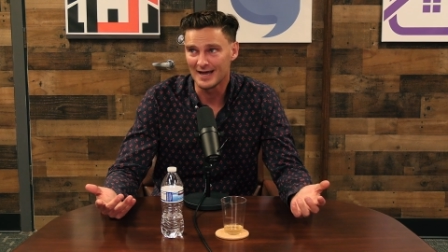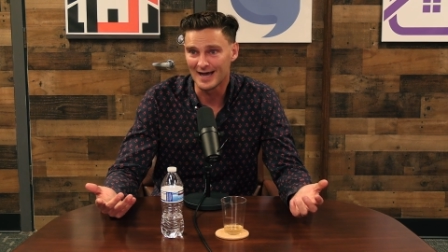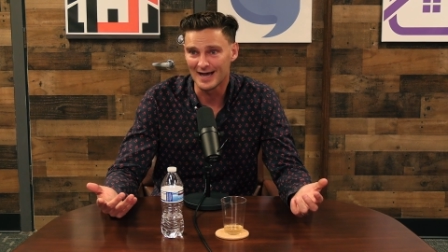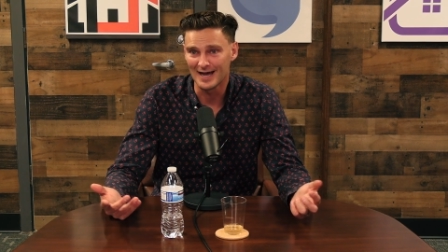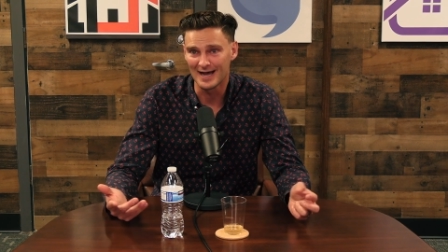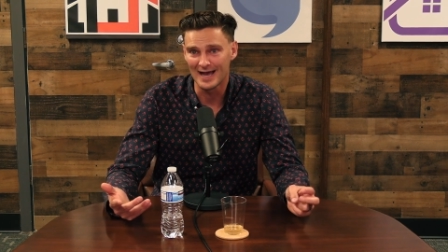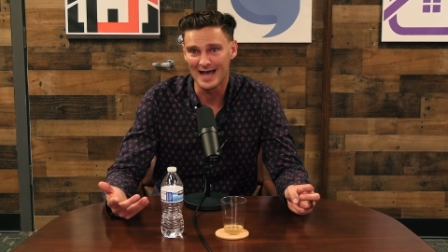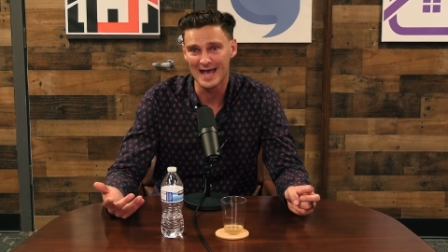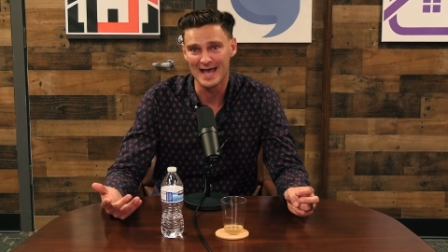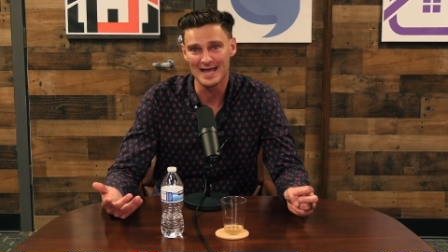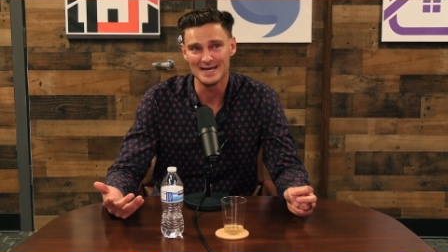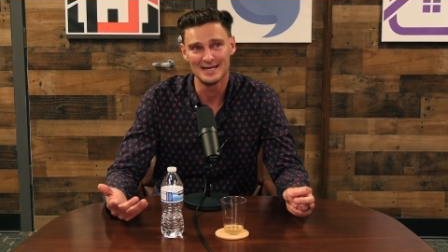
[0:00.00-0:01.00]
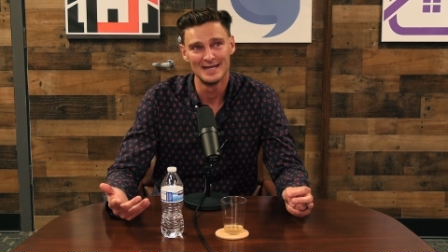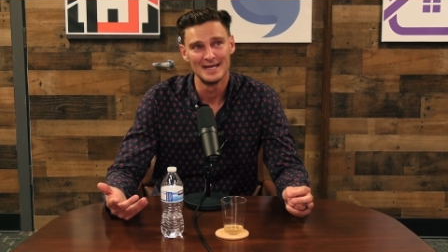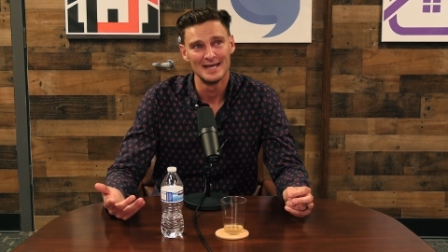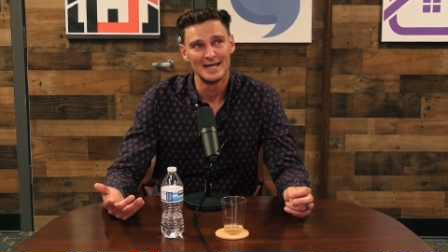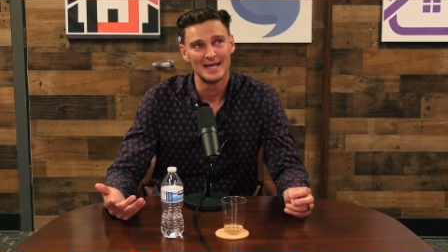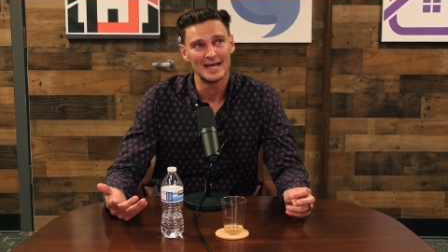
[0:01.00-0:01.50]
Uh, and
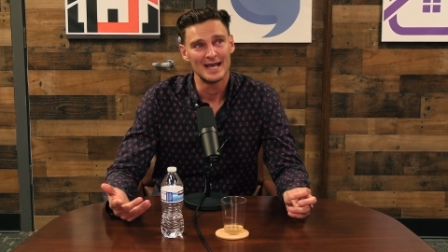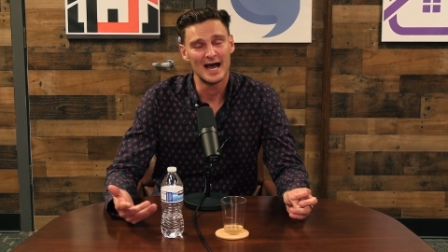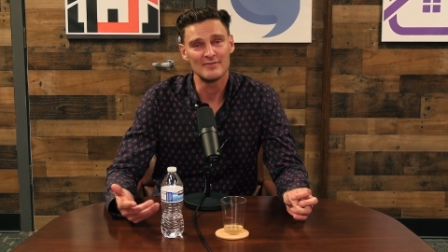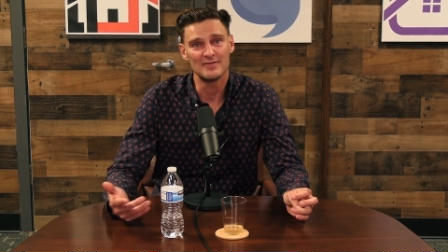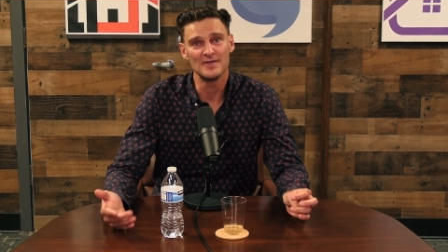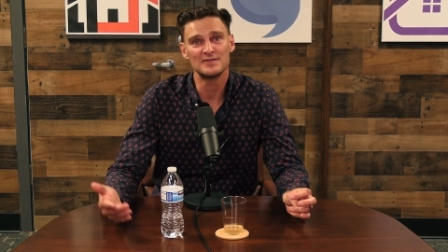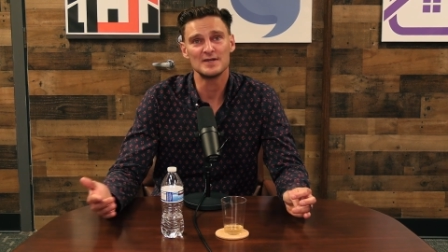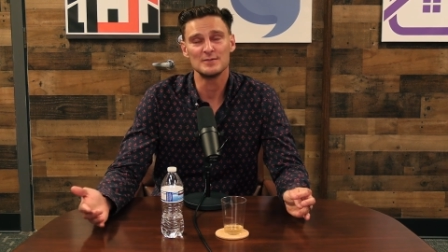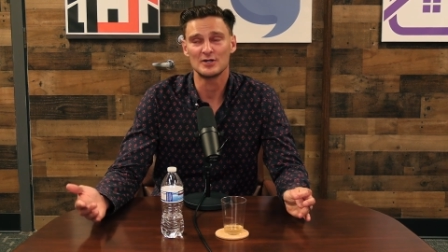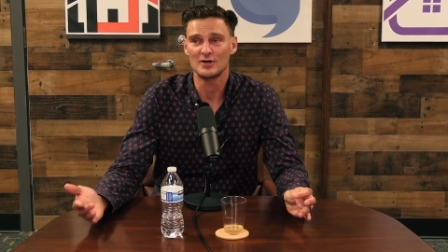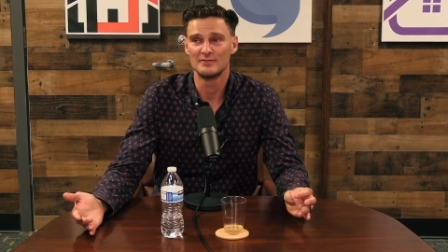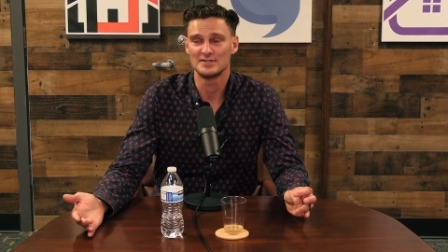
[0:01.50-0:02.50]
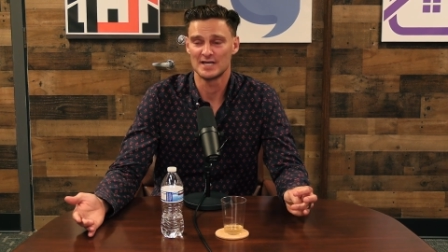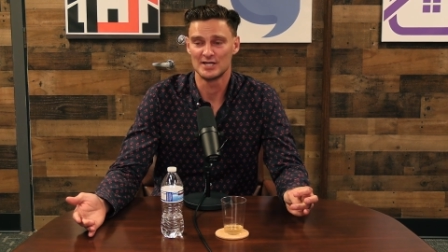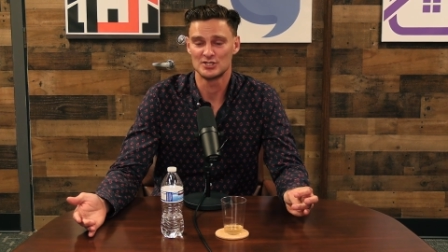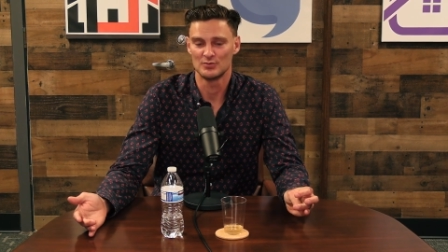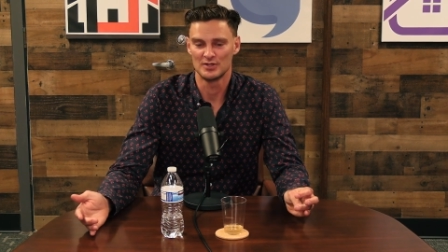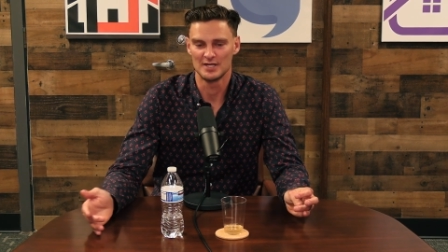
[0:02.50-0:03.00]
I have a fifteen minute
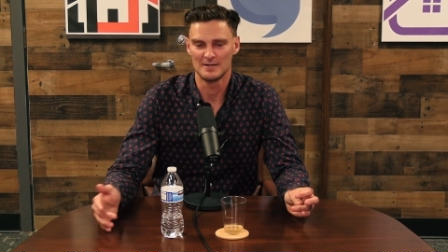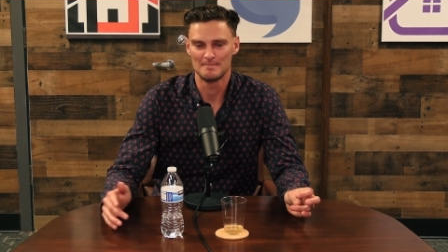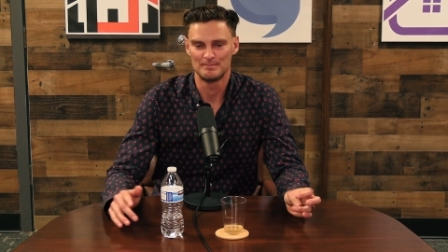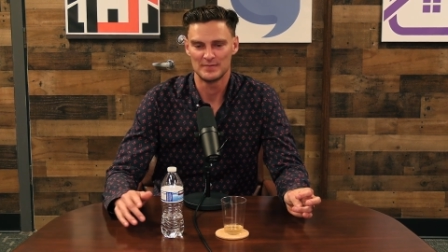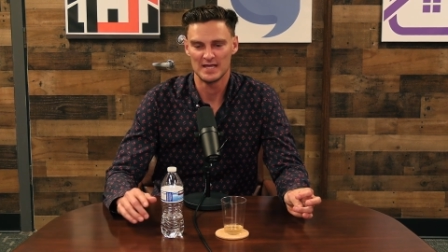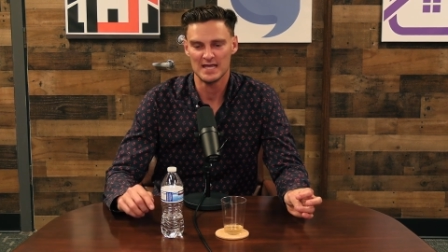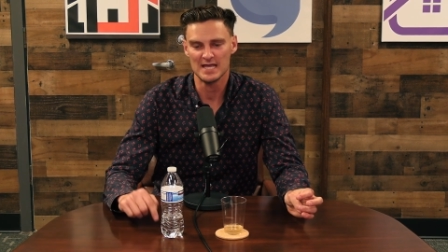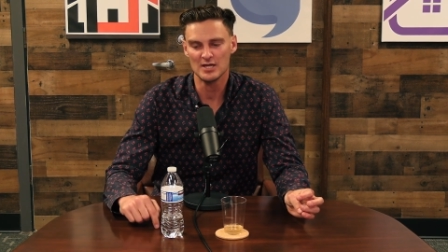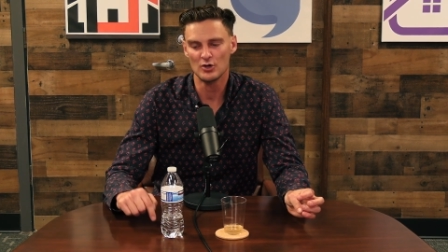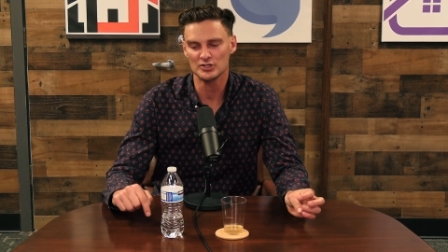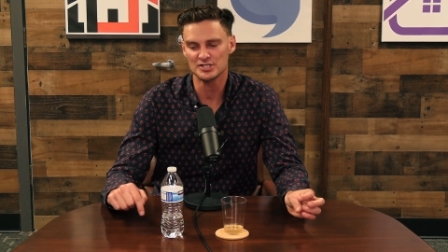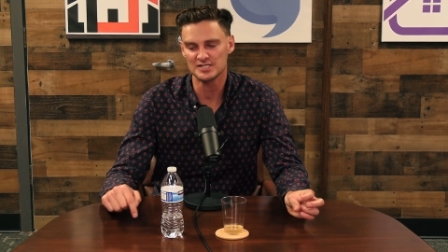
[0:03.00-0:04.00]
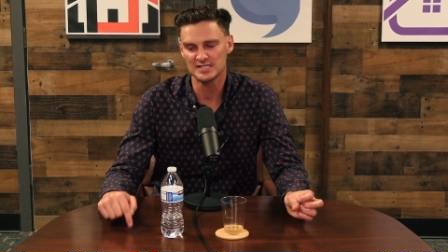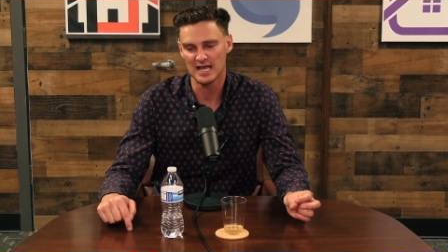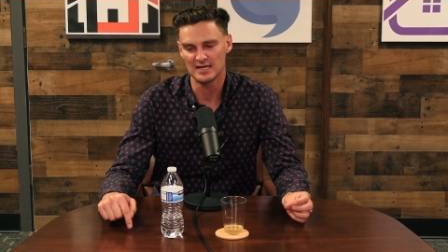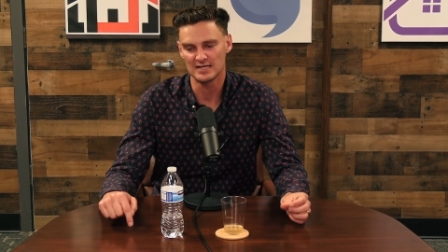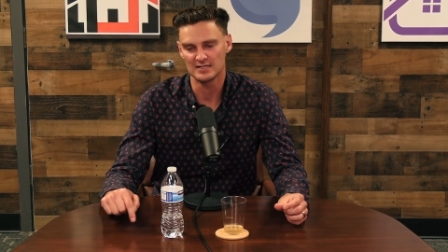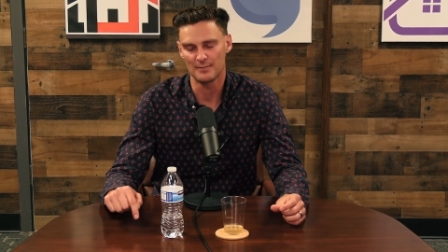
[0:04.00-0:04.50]
conversation with him. He got
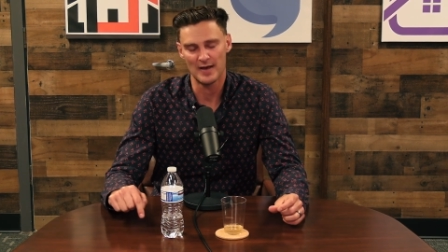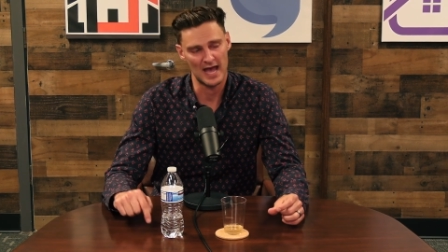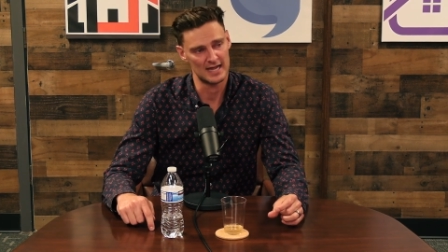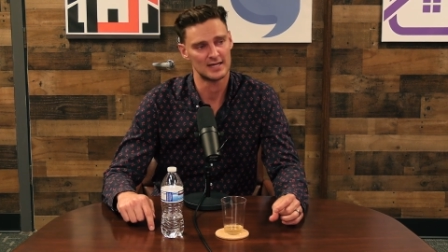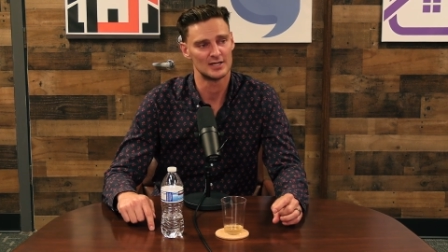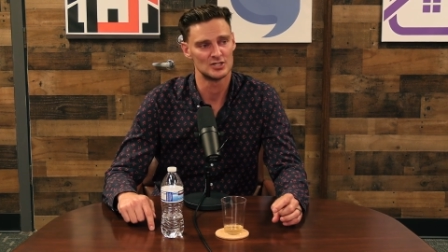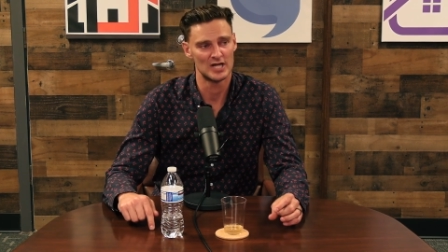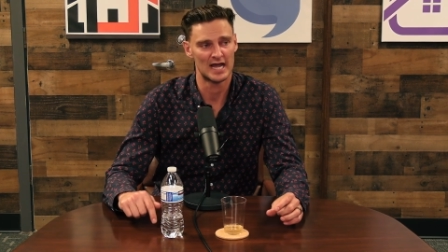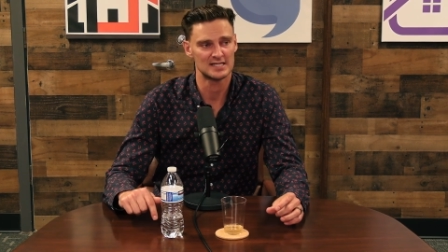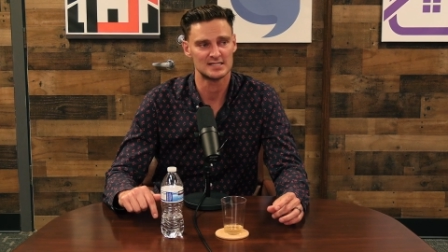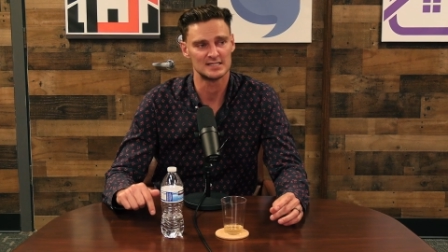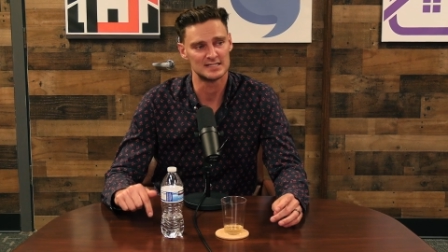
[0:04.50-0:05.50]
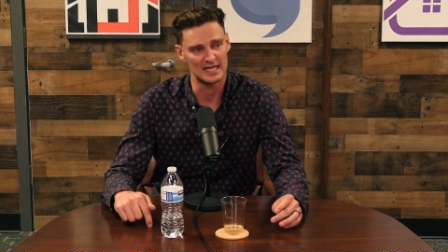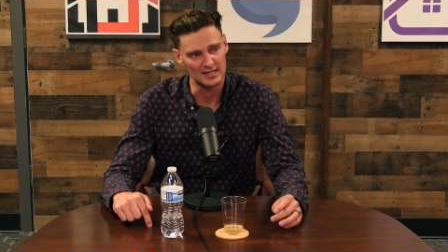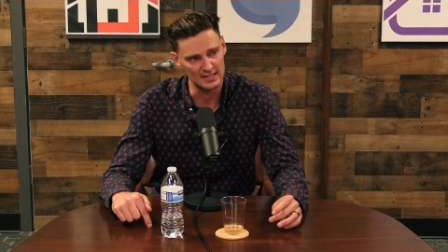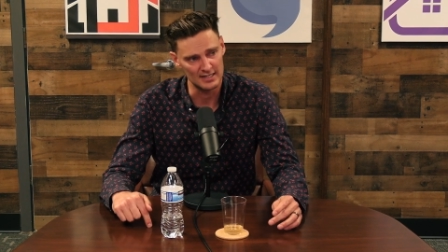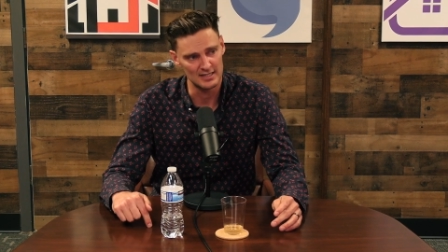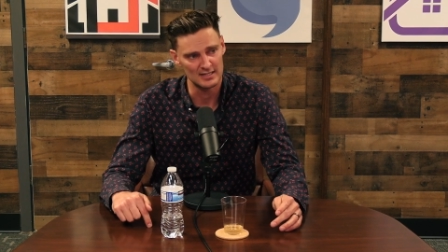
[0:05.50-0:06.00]
sent the package
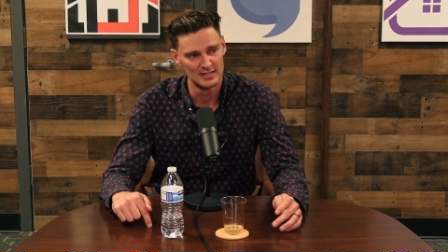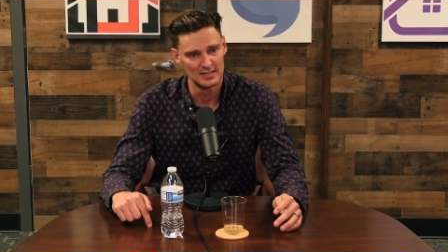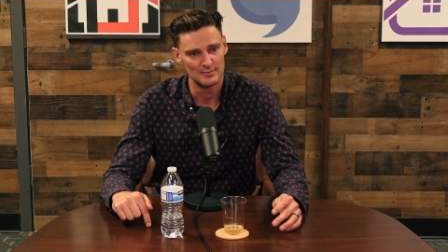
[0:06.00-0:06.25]
accidentally